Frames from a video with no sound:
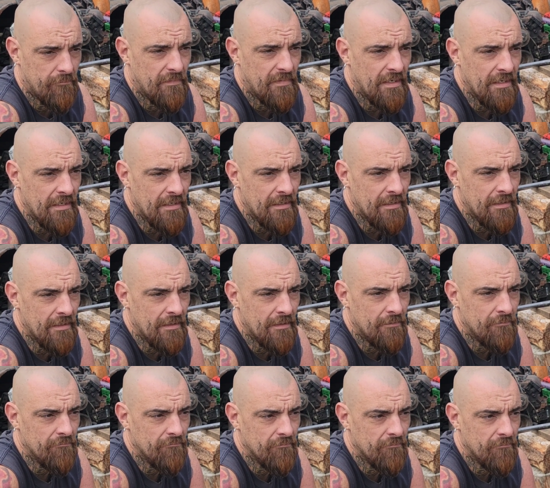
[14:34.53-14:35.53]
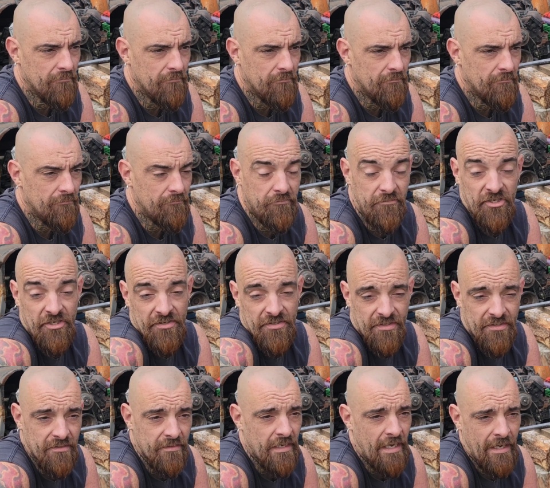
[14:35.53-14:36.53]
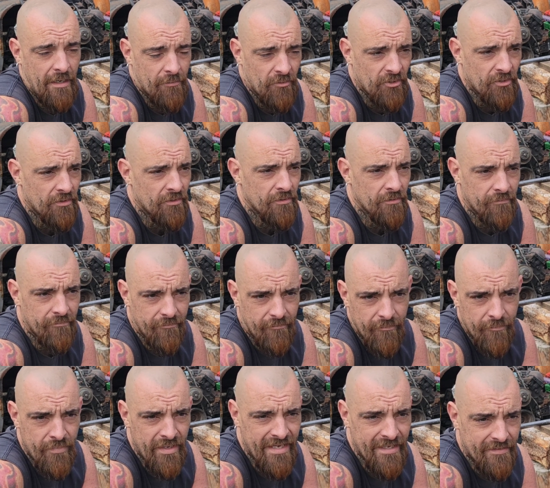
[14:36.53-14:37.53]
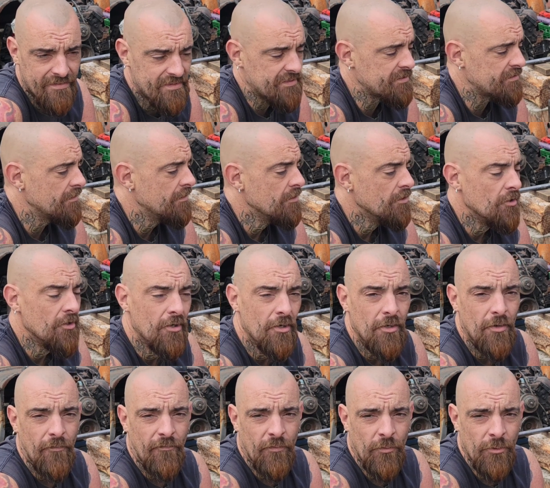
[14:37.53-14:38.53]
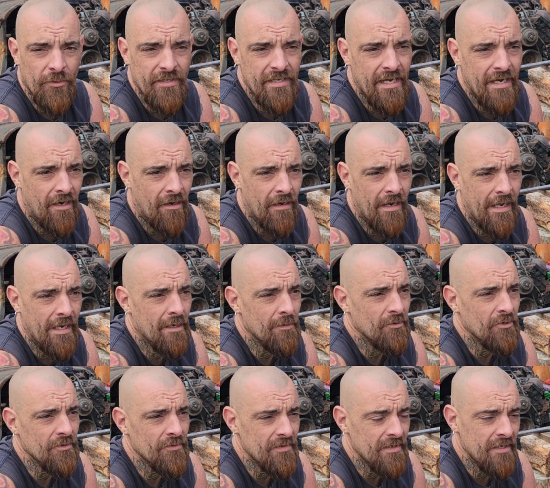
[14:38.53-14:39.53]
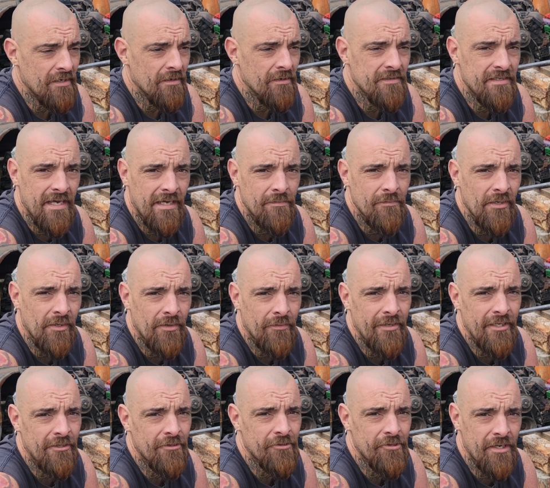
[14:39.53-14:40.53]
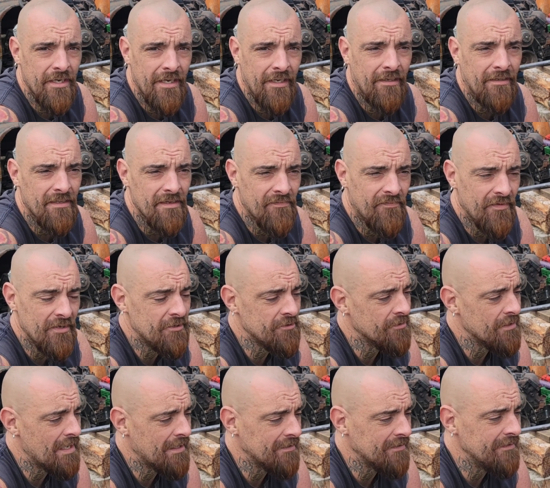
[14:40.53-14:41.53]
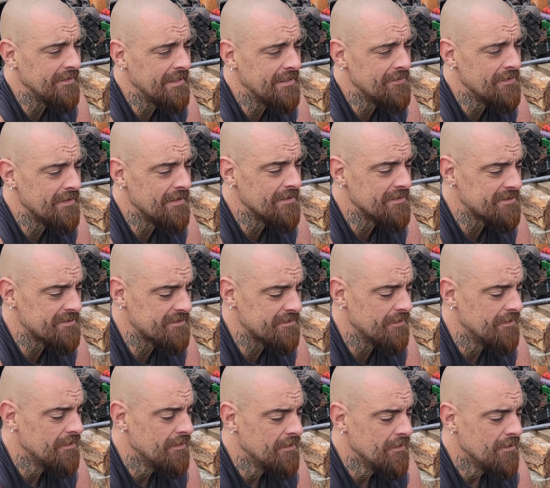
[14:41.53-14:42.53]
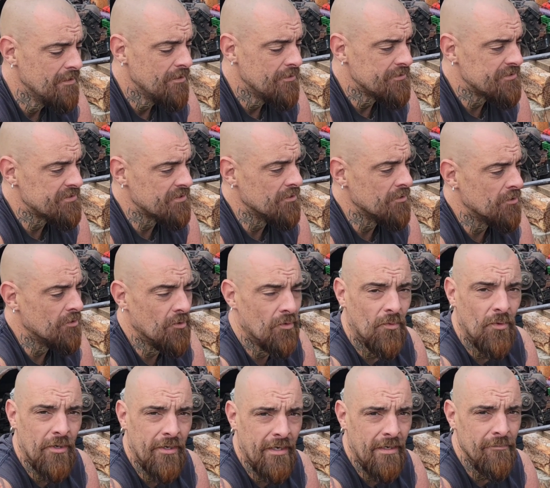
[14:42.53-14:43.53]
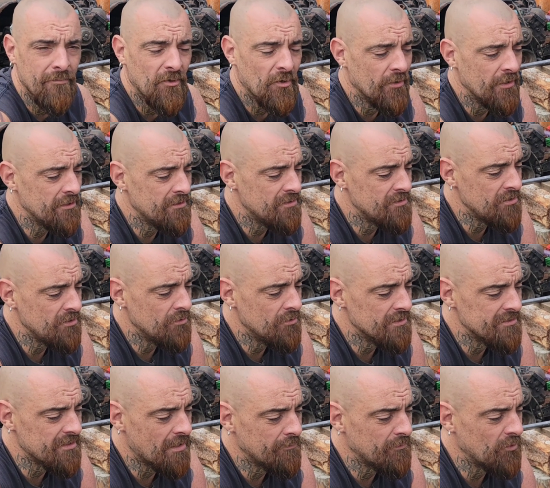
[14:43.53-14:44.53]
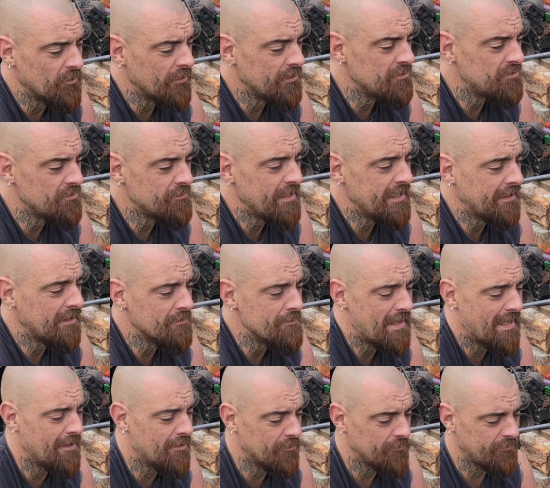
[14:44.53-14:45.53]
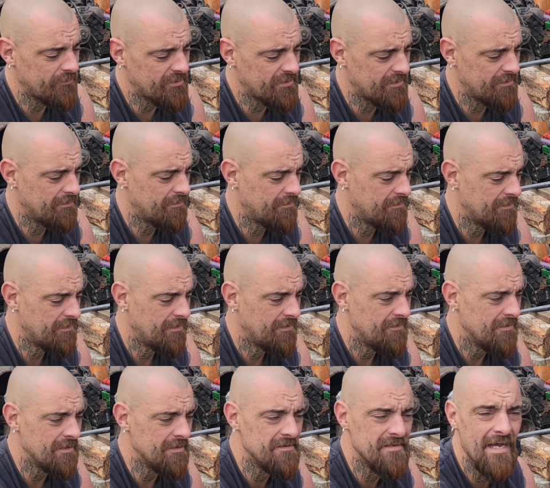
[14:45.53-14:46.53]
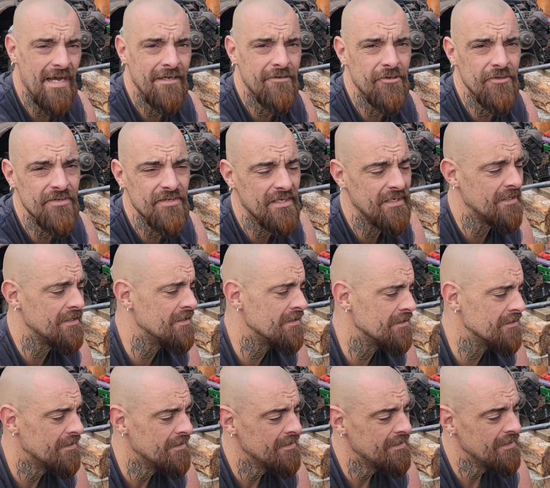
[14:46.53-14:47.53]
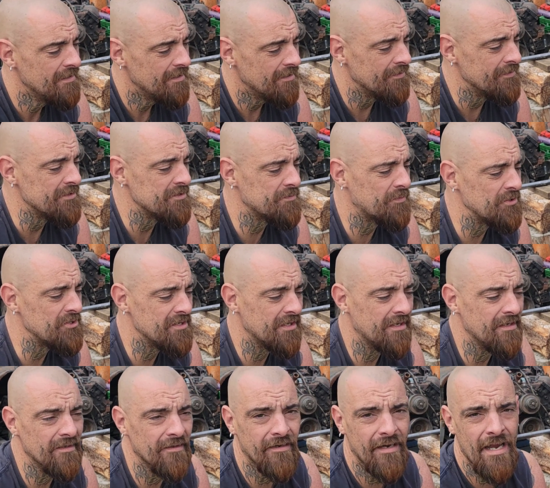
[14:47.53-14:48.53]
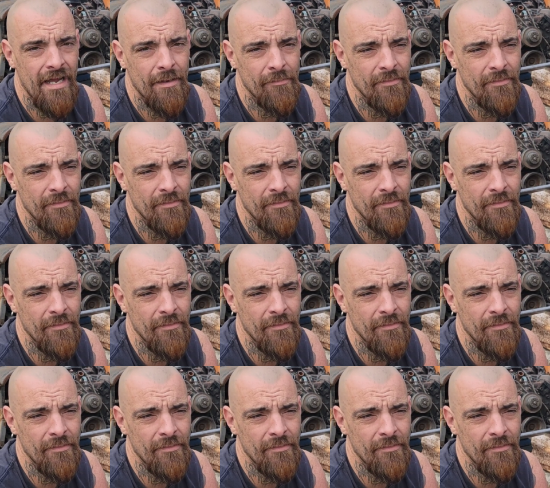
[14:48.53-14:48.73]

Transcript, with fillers: uh, chisel hammer bits for the air hammer. They are a 10 millimeter shank. They fit directly in this. So what I'm going to do is I'm going to make a mount that attaches here. On this particular